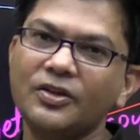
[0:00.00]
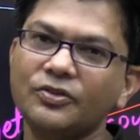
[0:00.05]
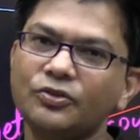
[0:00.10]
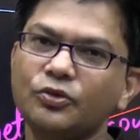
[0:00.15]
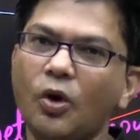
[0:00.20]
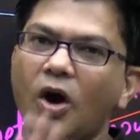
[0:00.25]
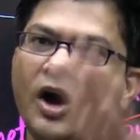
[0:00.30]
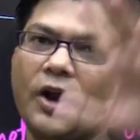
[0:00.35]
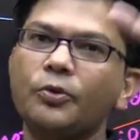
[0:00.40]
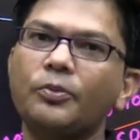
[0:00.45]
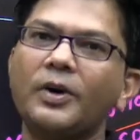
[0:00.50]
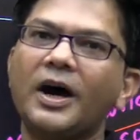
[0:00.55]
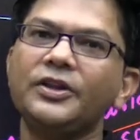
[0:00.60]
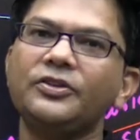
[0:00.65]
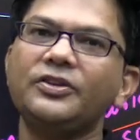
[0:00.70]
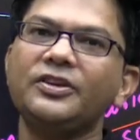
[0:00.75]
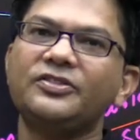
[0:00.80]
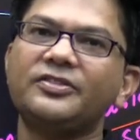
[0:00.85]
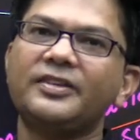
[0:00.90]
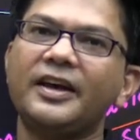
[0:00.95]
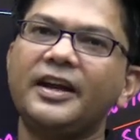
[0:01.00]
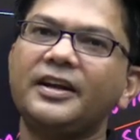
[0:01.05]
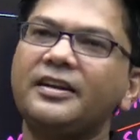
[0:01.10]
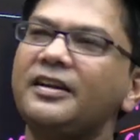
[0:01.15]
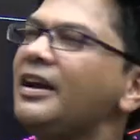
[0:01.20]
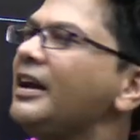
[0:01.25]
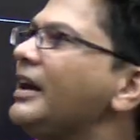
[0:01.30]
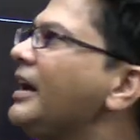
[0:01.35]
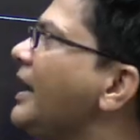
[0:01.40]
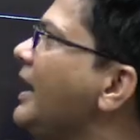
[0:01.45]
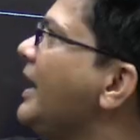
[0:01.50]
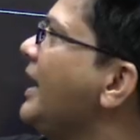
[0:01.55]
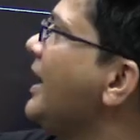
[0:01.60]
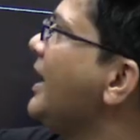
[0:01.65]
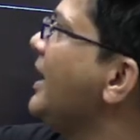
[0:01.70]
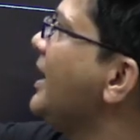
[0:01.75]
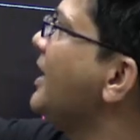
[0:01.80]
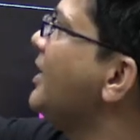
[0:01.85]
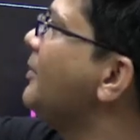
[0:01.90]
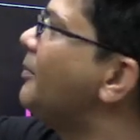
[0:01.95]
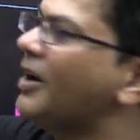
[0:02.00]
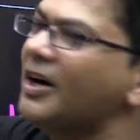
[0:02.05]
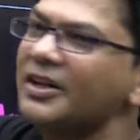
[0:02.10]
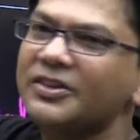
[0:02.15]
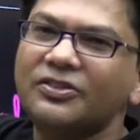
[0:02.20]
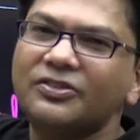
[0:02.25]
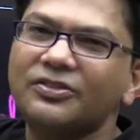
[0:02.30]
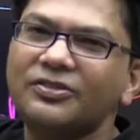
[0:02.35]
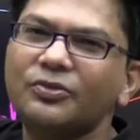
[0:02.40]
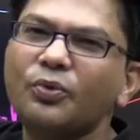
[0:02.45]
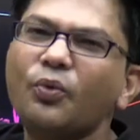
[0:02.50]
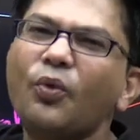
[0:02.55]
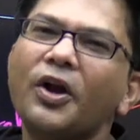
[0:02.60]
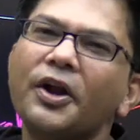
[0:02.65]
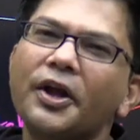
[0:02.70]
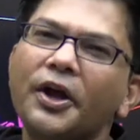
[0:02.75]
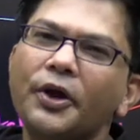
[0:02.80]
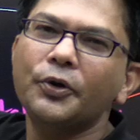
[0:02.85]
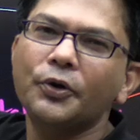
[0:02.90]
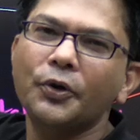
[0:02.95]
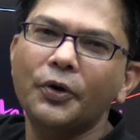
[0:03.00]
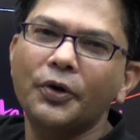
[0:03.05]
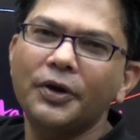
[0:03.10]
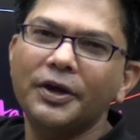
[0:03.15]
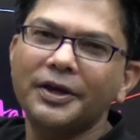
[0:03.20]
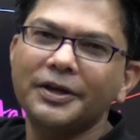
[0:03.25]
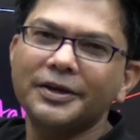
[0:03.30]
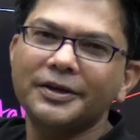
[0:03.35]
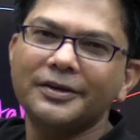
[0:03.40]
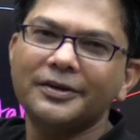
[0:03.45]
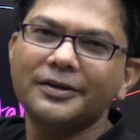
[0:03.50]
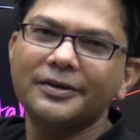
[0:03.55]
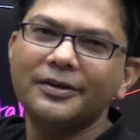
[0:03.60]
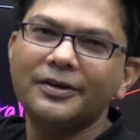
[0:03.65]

So Hanumanji said, hey birds, what doing?